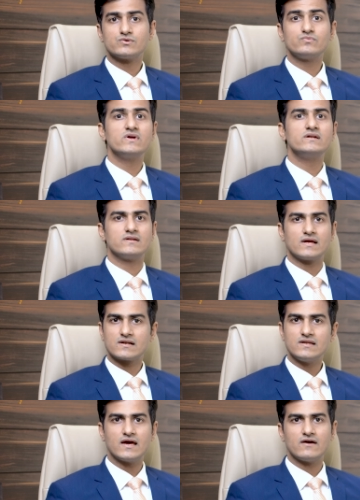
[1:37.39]
So we
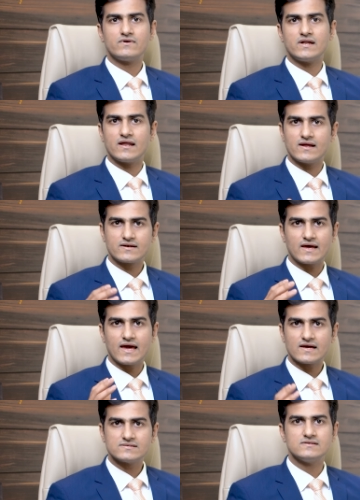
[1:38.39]
directly have a direct
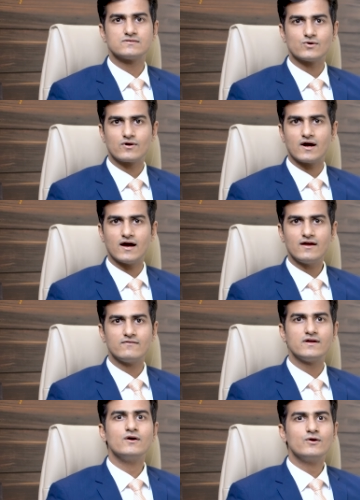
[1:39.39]
access or a
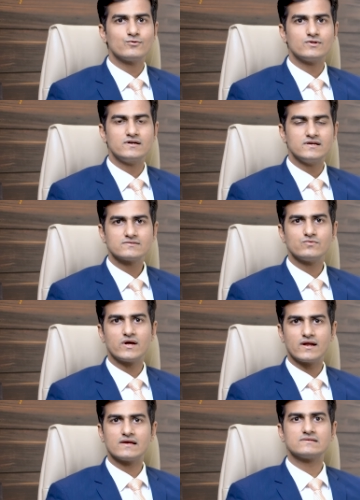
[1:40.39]
highway to the disc
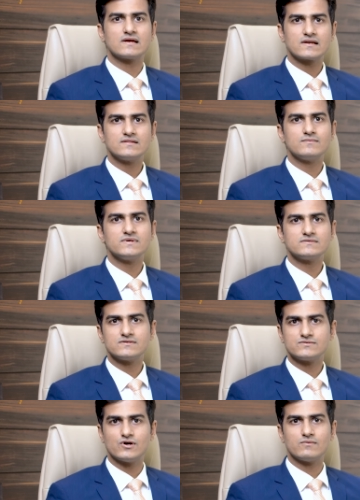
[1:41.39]
where exactly the
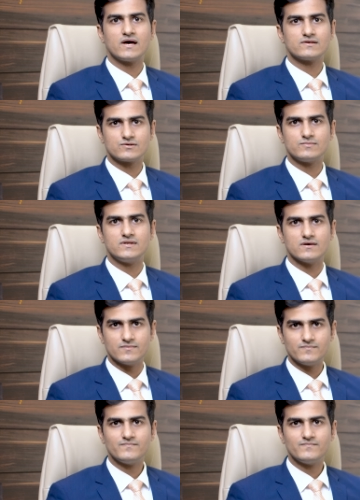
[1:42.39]
business job has to be done.